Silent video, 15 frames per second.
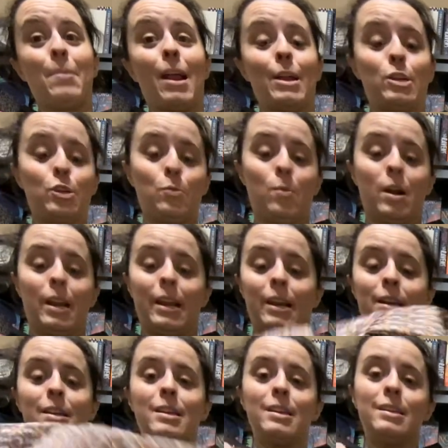but I do want it.
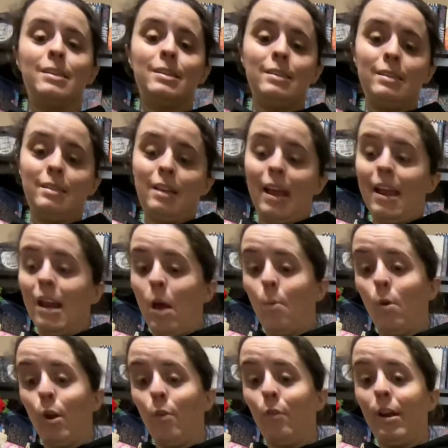And I
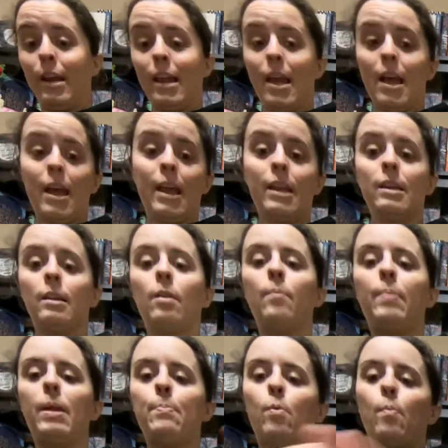want to read it.
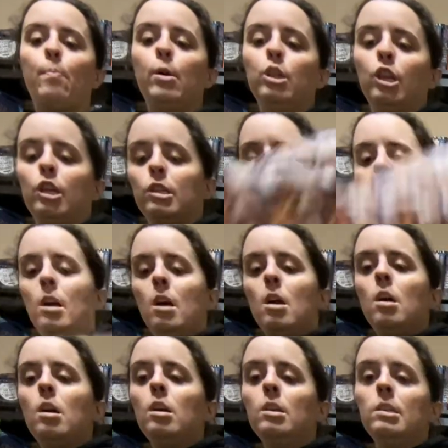People put their
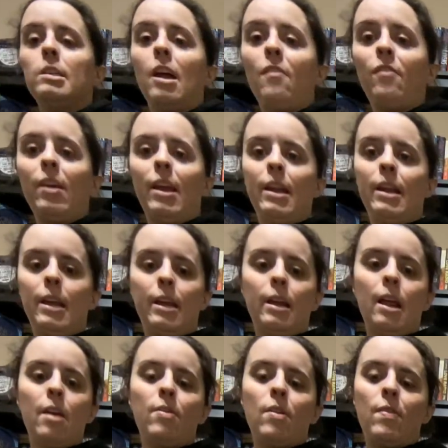stuff in it.
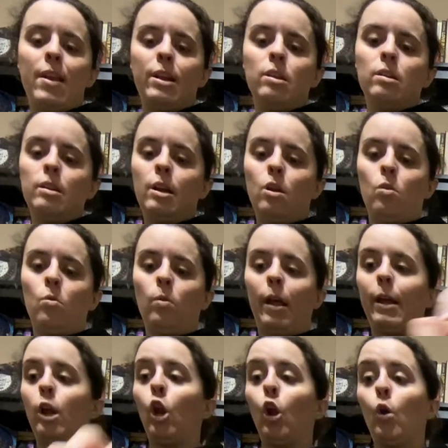And then they, you know,
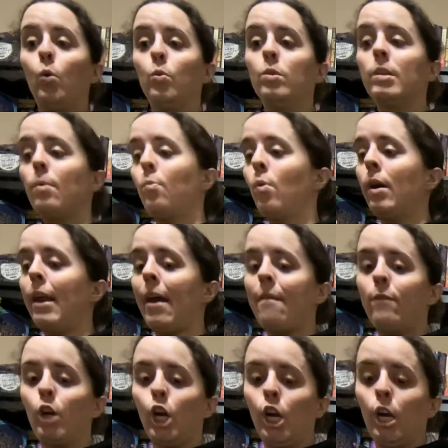like clothes and
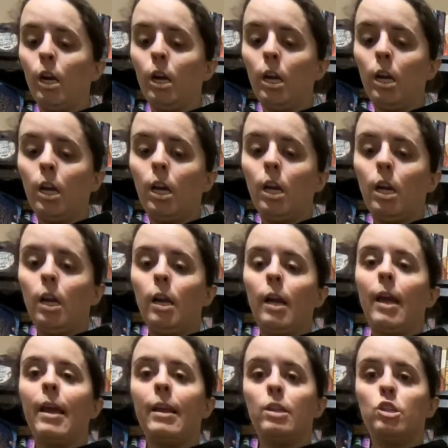whatever.
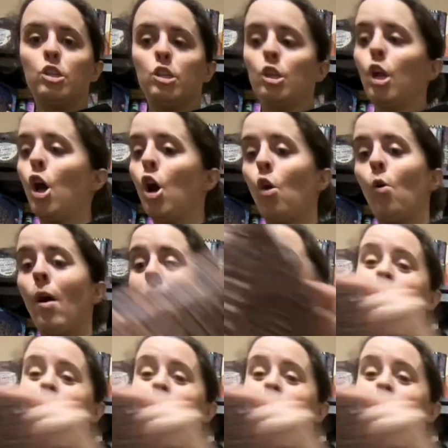And so,